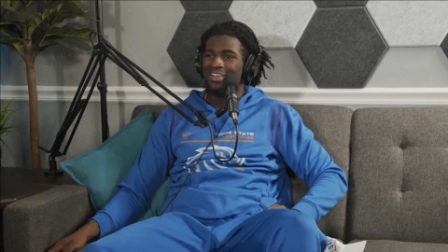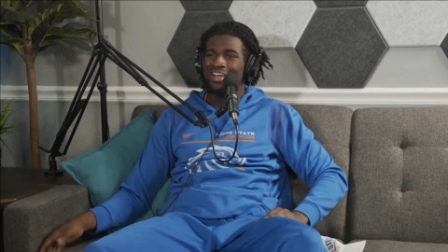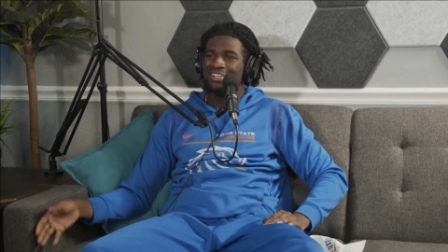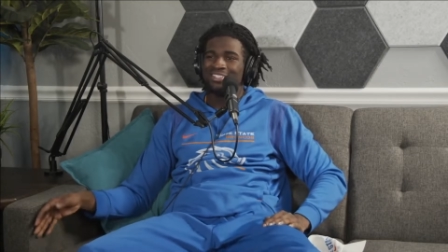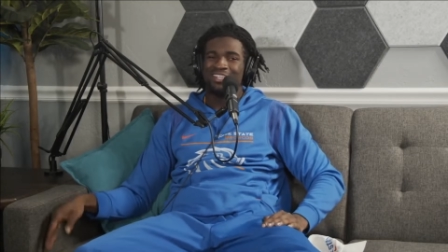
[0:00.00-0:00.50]

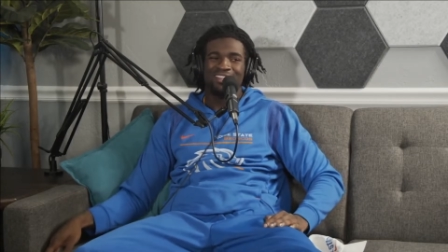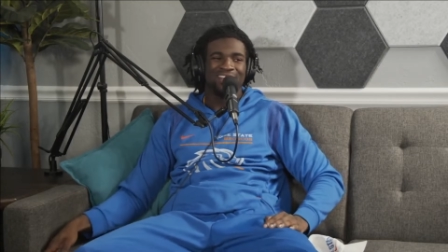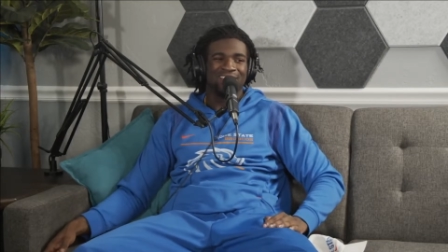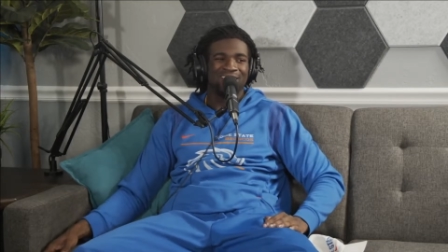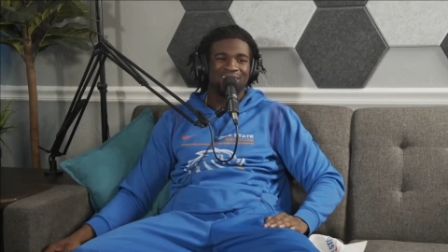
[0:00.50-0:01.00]
I just didn't look
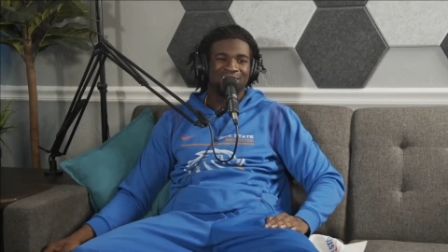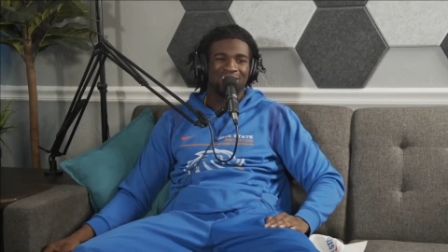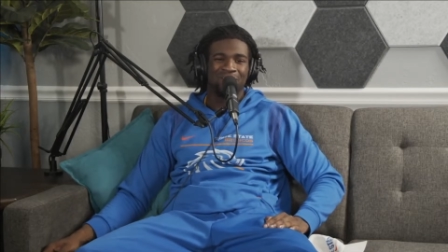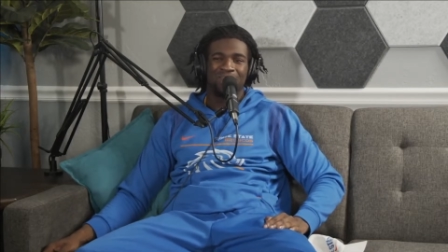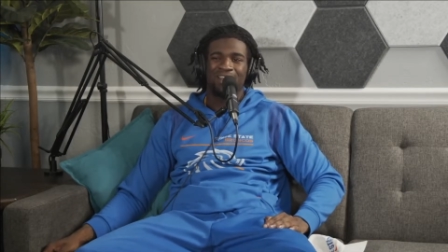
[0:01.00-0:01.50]
at things the
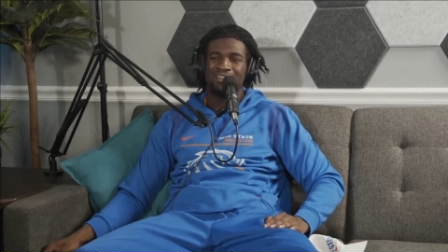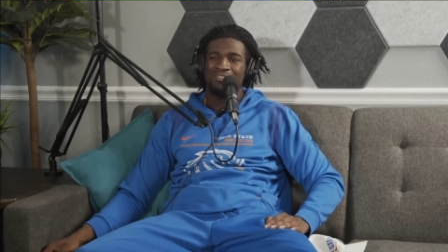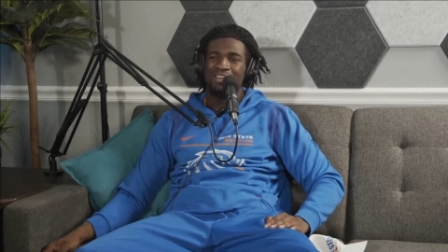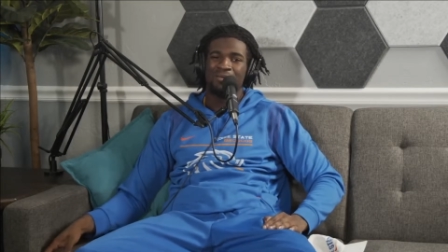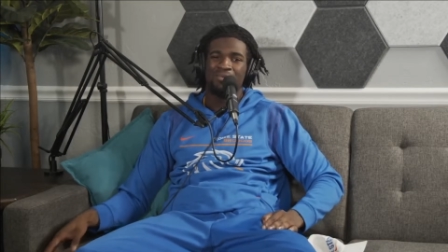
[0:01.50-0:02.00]
same way I do
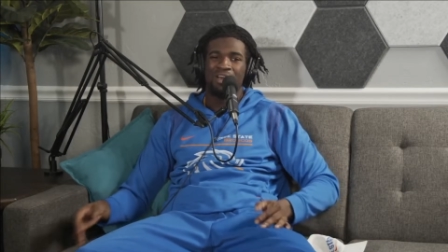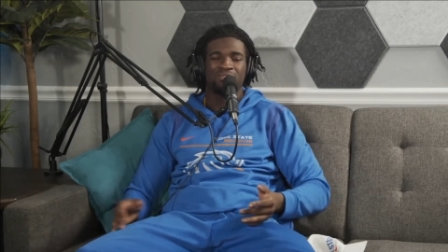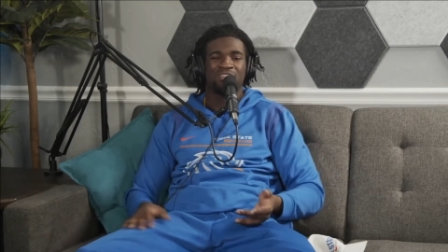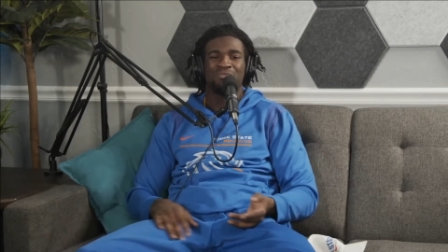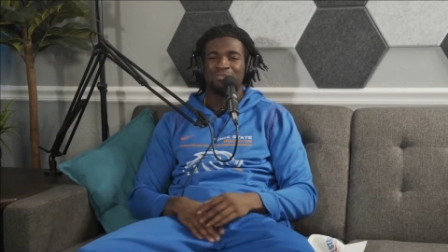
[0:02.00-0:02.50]
now, but I'm
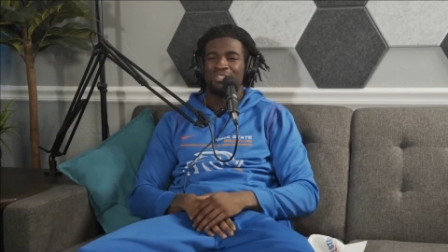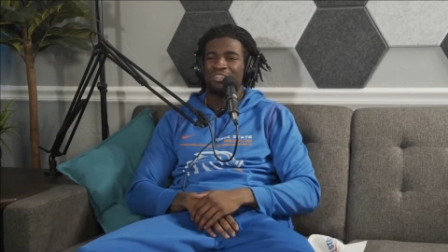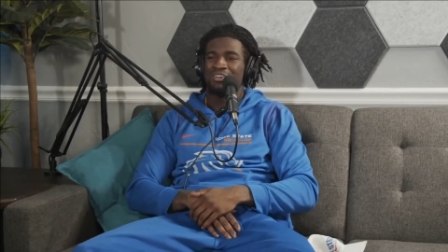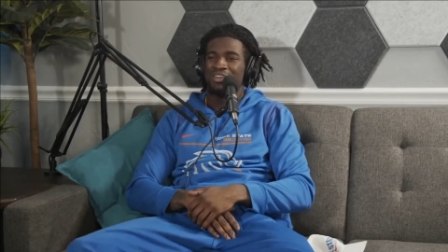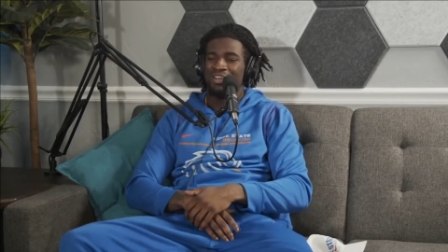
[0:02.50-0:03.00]
so much
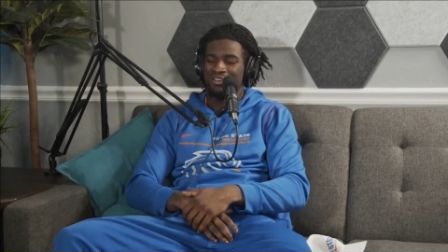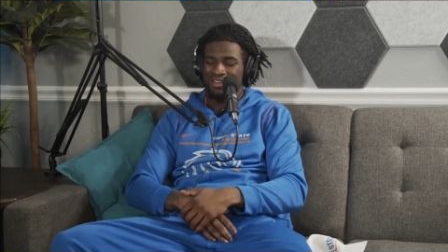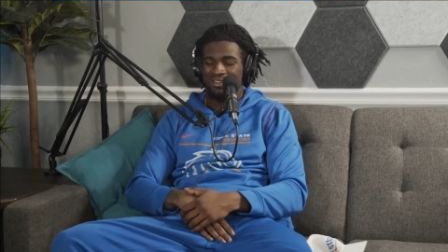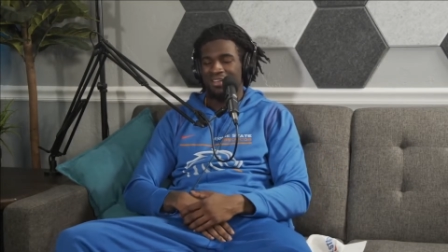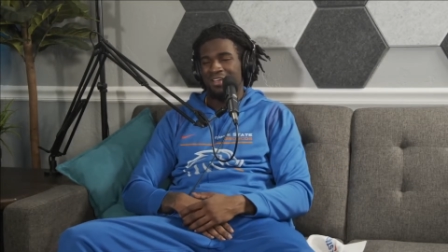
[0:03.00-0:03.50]
mature now. And